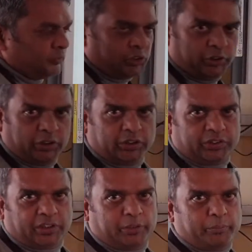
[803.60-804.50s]
So
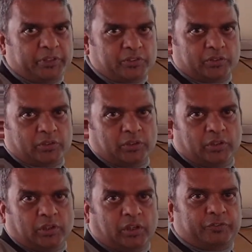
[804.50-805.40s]
here's an image
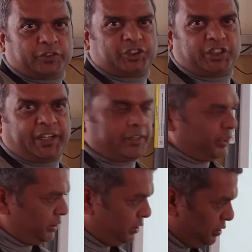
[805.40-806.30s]
of a
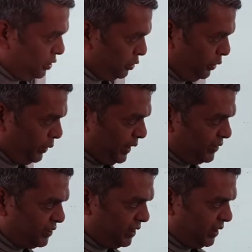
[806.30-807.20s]
chariot. So you can
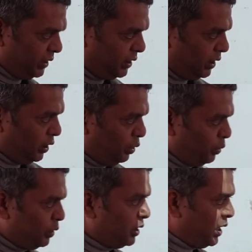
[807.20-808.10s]
see
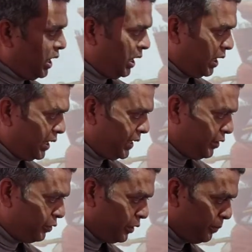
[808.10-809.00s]
how
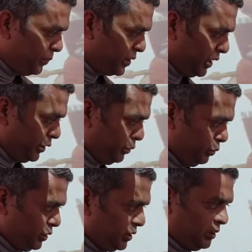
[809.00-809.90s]
iron rims are
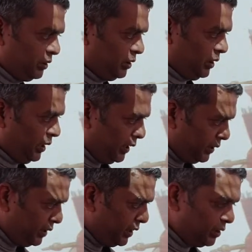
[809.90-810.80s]
used,
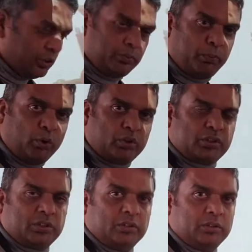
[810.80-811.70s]
and then the
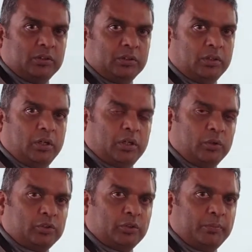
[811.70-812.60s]
spokes are
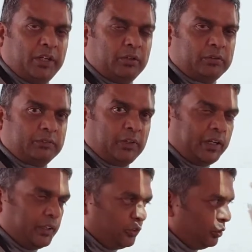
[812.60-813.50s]
also made out of
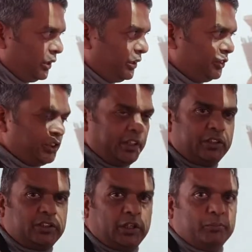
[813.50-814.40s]
iron so that the
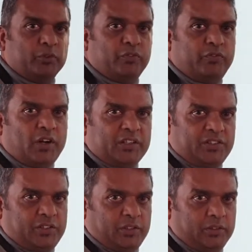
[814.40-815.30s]
chariot can move
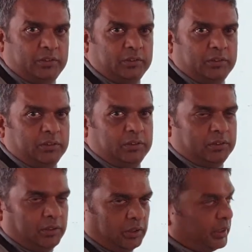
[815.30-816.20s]
faster.
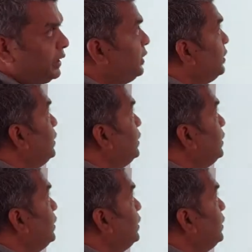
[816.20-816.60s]
Okay?